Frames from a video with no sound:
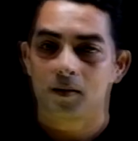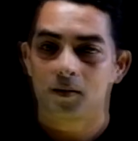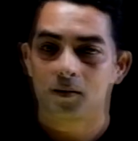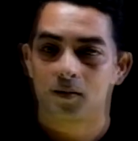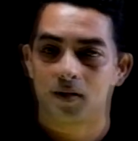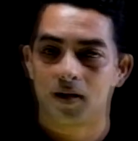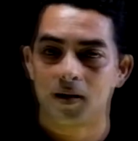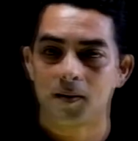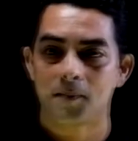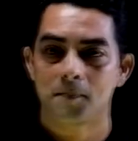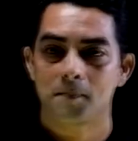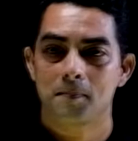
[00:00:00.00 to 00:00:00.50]

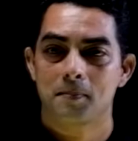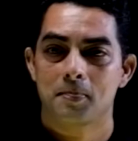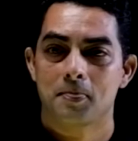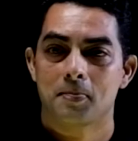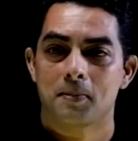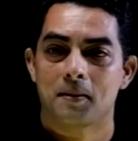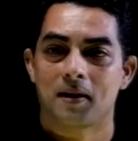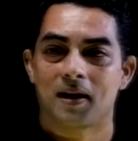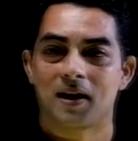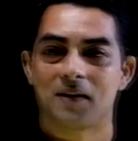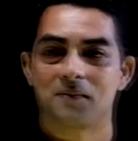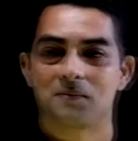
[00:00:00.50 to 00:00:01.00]
Okay,
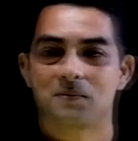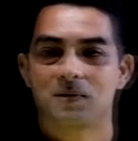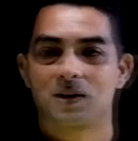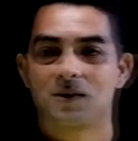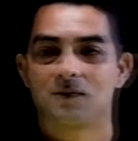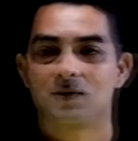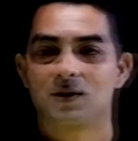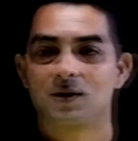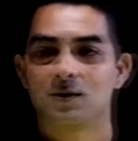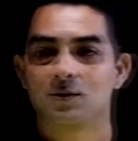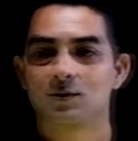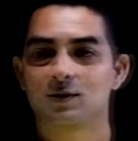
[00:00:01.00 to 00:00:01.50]
I am
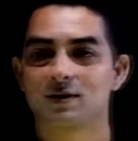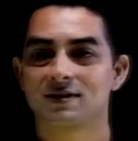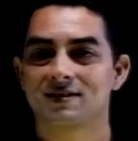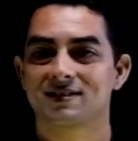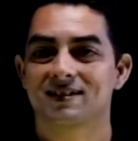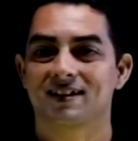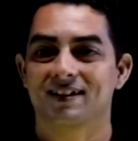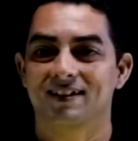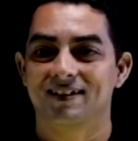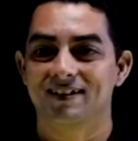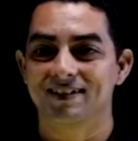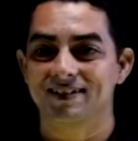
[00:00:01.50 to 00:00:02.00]
giving you
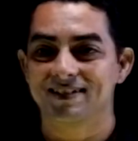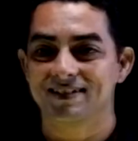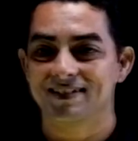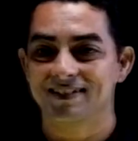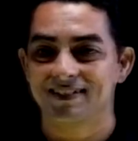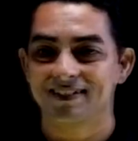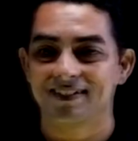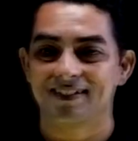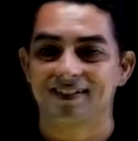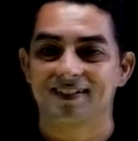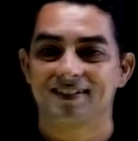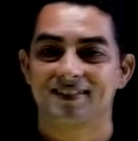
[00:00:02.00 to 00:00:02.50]
this
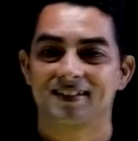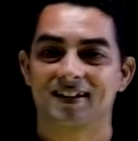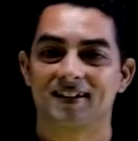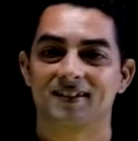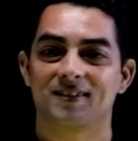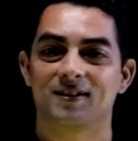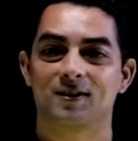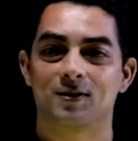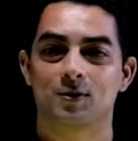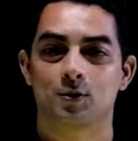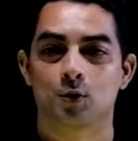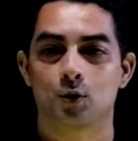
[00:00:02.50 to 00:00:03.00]
condition
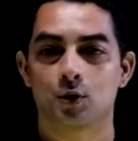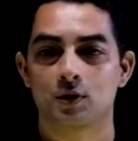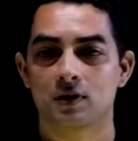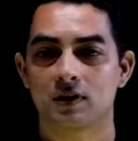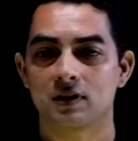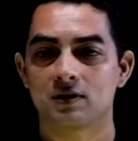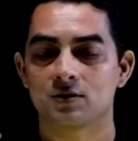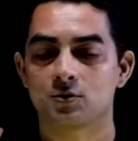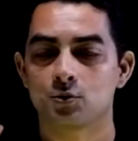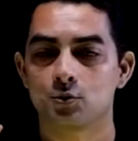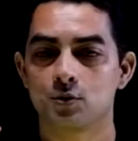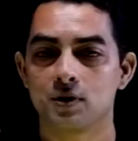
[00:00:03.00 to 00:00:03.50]
that the
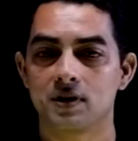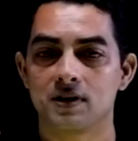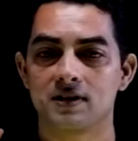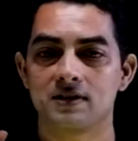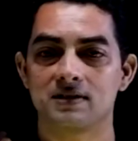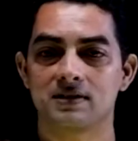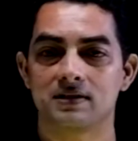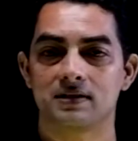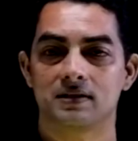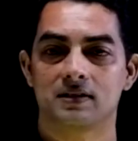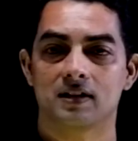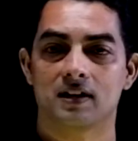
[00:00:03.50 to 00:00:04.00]
total
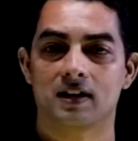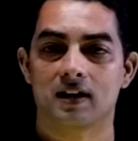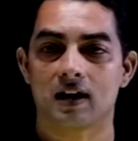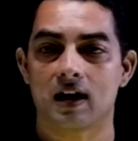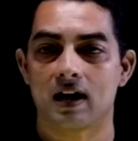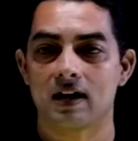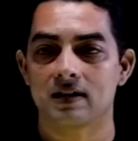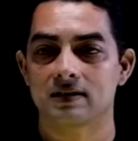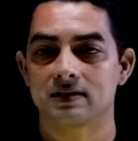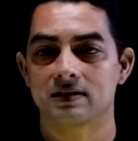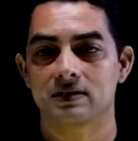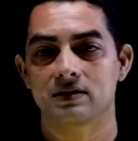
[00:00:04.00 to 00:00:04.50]
students in the
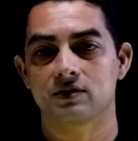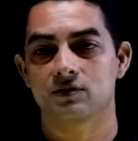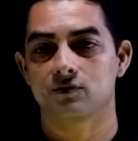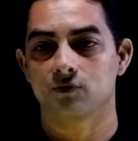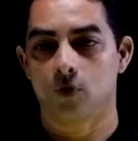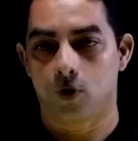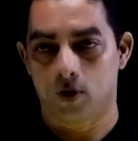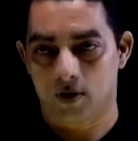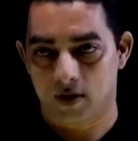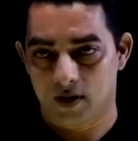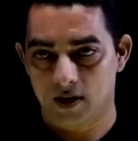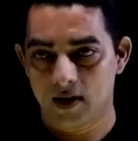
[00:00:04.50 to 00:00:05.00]
class is
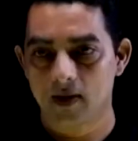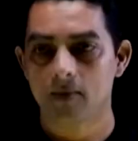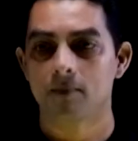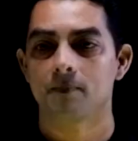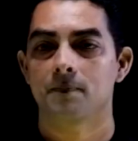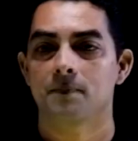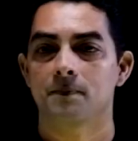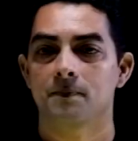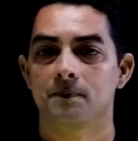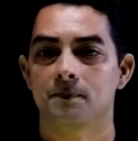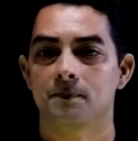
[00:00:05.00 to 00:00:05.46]
40.